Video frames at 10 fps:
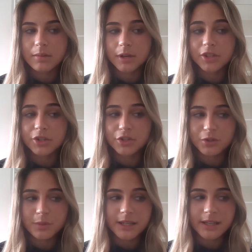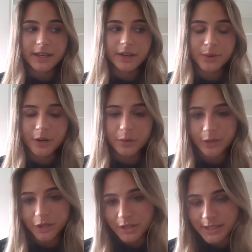but you should be like aware
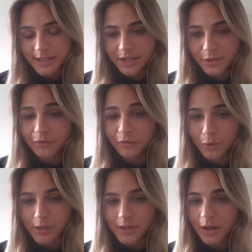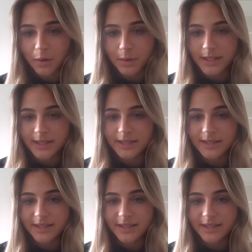of what you listen to, of course, always.